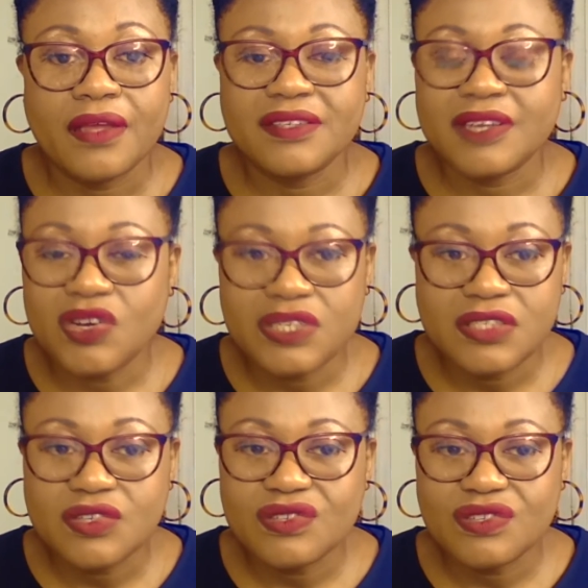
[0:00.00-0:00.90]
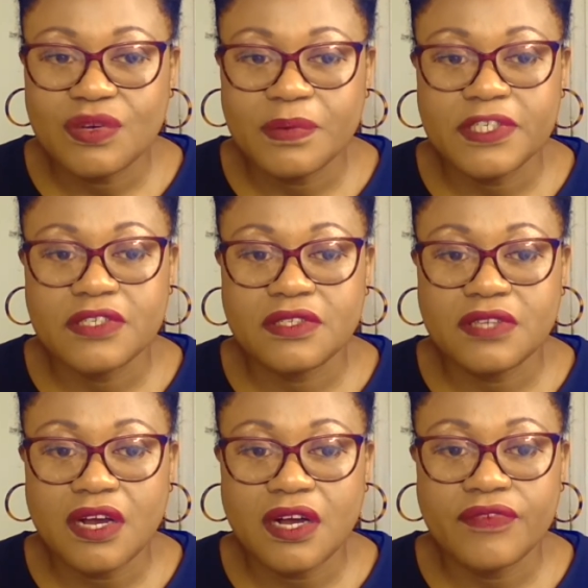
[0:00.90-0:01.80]
And gosh, he's got so much
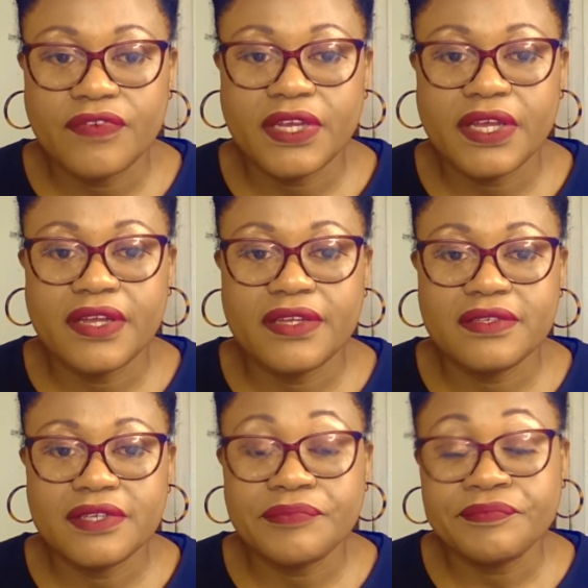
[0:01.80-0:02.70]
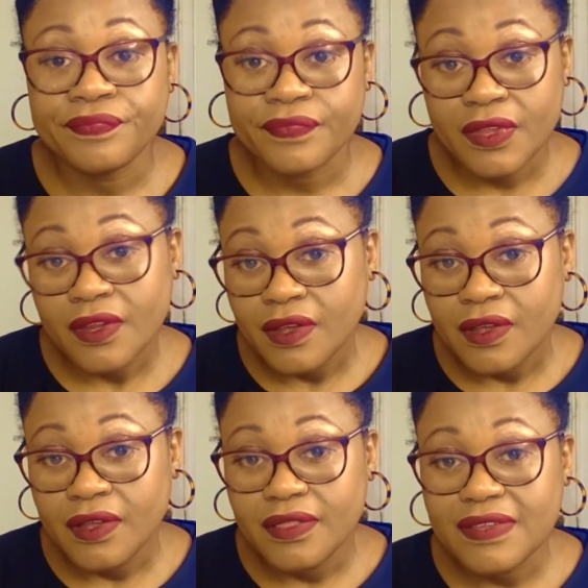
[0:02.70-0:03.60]
stuff, and
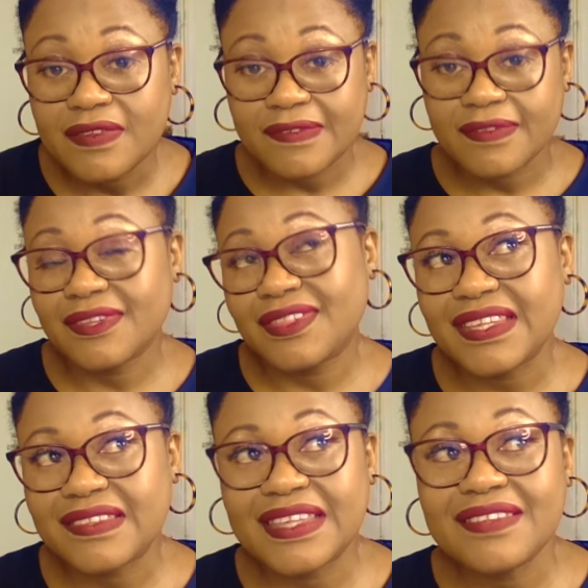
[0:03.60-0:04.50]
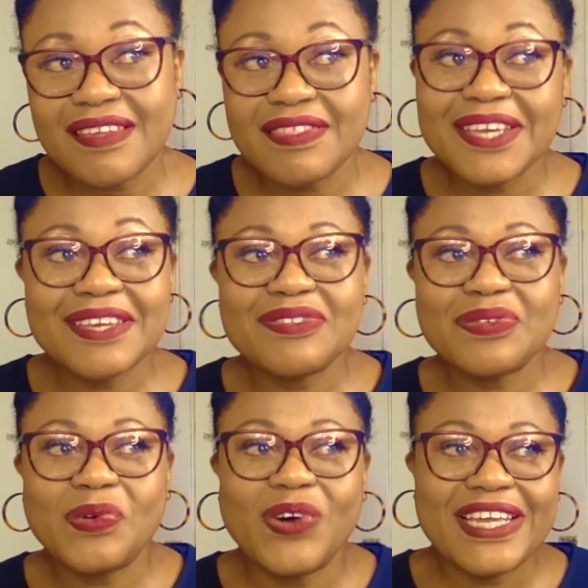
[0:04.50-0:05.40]
this I think is
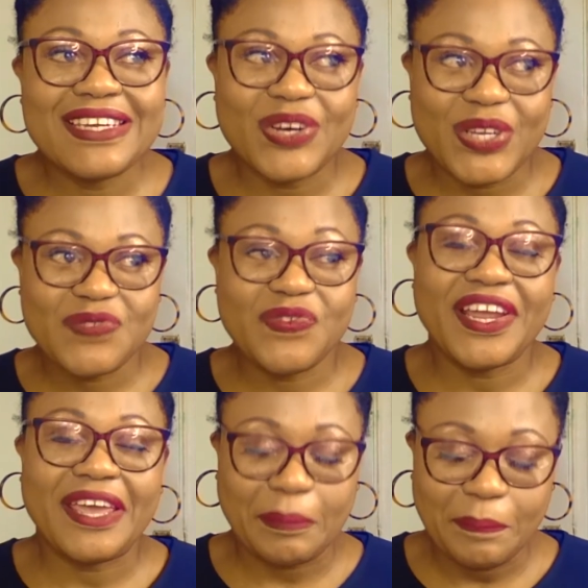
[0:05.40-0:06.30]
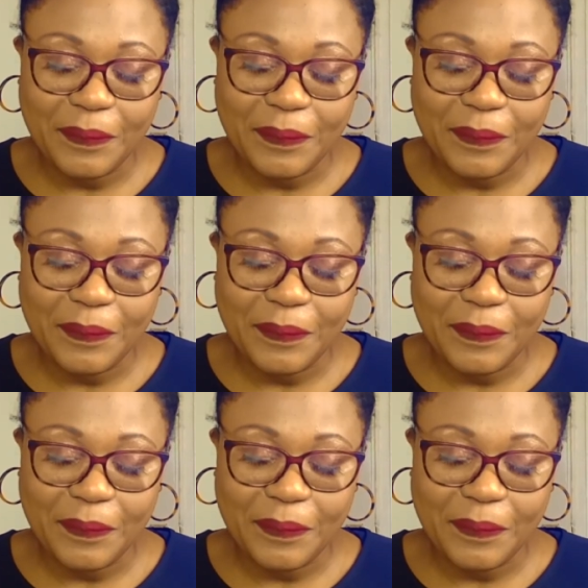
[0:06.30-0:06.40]
quite nice for him.